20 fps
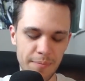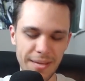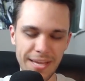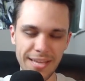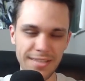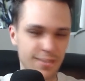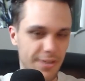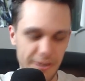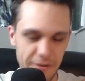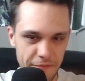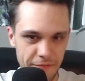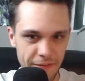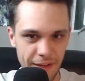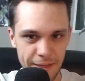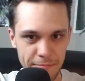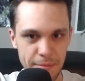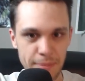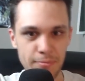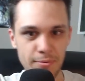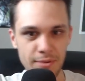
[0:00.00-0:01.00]
because you're going to
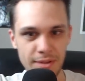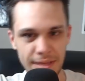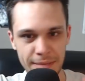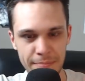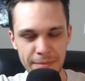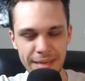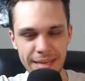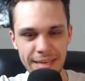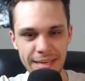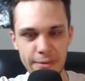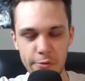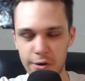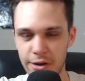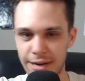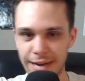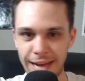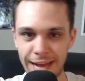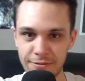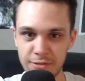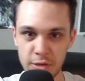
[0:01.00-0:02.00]
fight people like me who are
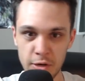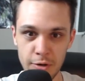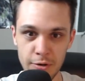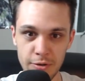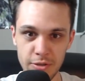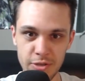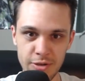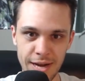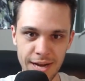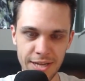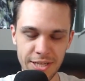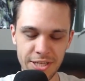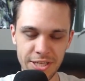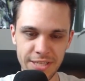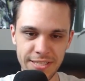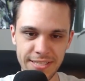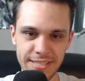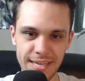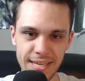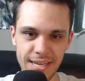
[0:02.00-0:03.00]
going to have turtle
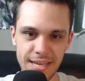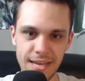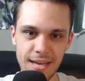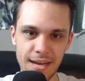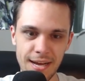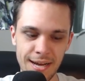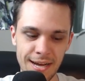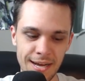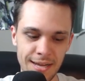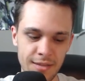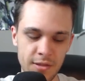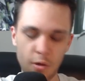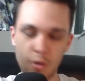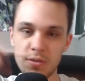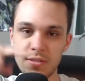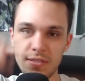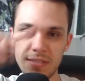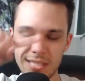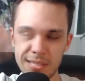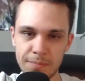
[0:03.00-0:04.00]
strategies,
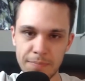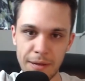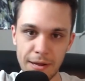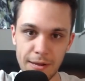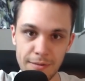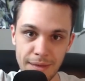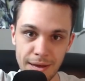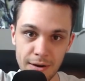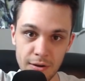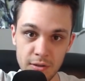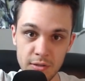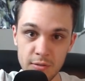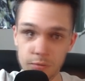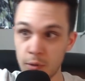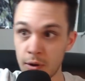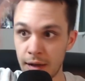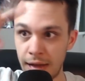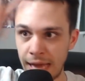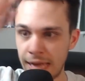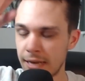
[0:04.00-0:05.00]
those dispel medals
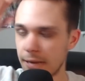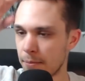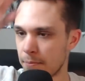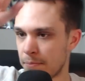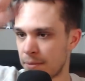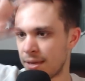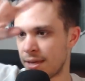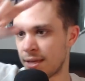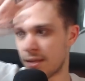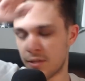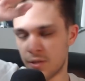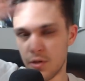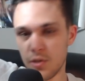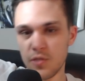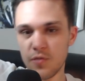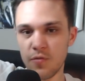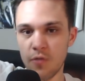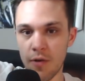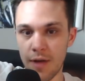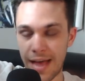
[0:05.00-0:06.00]
will end up being
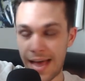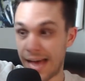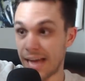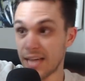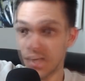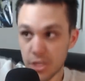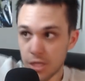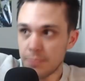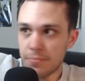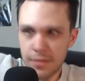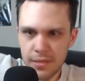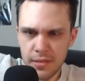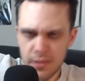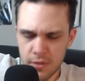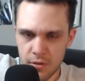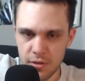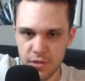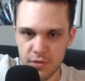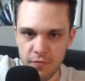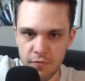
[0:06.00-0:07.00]
useful, actually
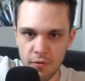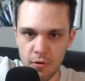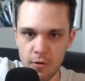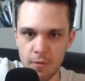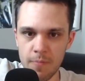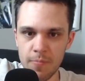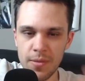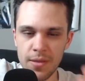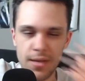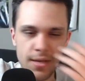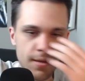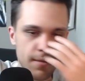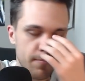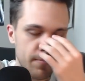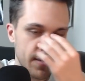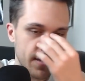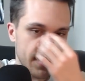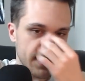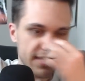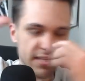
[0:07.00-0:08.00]
being useful,
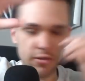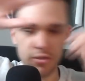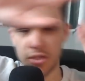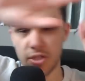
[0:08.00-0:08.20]
because